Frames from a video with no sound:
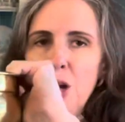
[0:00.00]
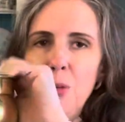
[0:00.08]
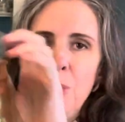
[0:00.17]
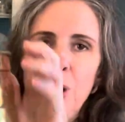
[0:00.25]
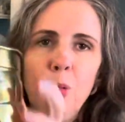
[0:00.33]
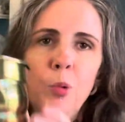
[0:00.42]

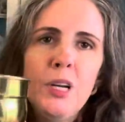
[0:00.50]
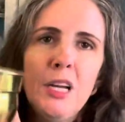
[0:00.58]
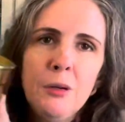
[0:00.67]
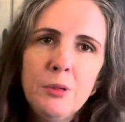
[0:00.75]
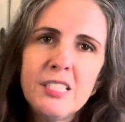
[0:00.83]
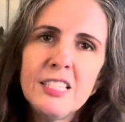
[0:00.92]
But what
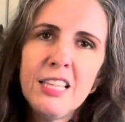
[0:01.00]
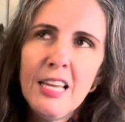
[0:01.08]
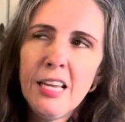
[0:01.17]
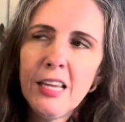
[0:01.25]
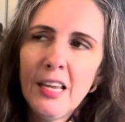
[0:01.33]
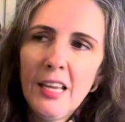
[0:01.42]
I was
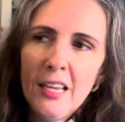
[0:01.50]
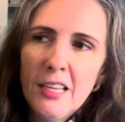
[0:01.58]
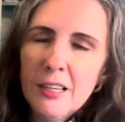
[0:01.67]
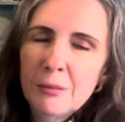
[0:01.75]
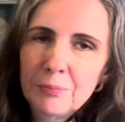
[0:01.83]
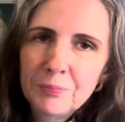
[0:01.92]

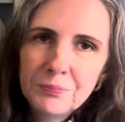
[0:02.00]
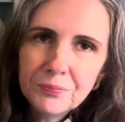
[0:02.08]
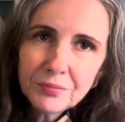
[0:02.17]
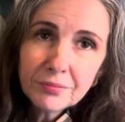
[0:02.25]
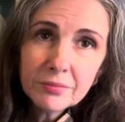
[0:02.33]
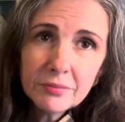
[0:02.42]
thinking,
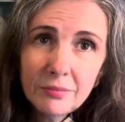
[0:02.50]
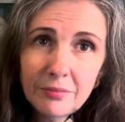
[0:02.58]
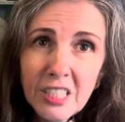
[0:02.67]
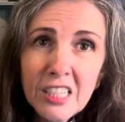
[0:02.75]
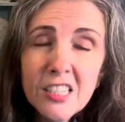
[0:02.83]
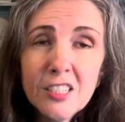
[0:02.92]

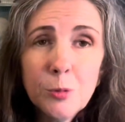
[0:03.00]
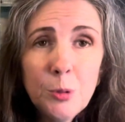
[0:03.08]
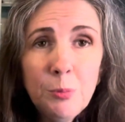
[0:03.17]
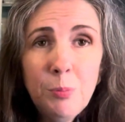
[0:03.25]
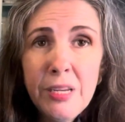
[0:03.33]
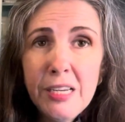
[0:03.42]
this
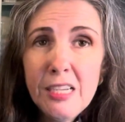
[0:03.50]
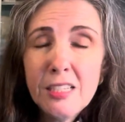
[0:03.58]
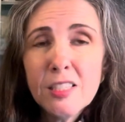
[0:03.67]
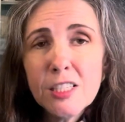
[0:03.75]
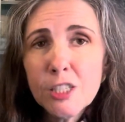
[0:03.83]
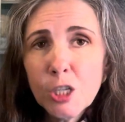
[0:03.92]
would be
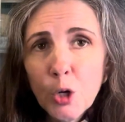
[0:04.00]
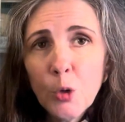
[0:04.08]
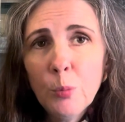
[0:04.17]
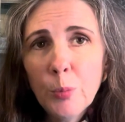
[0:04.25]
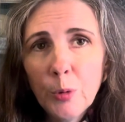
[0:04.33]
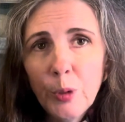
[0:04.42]

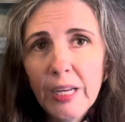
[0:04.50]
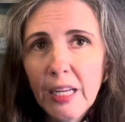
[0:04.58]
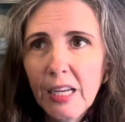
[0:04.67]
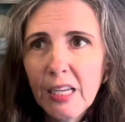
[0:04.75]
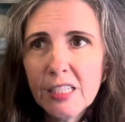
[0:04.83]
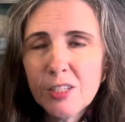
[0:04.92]
so
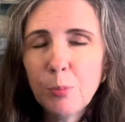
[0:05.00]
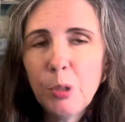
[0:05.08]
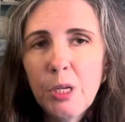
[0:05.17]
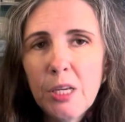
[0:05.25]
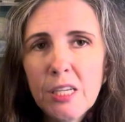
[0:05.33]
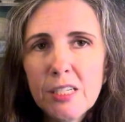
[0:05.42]
pretty to
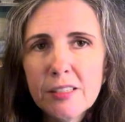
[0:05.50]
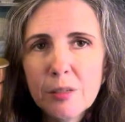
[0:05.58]
put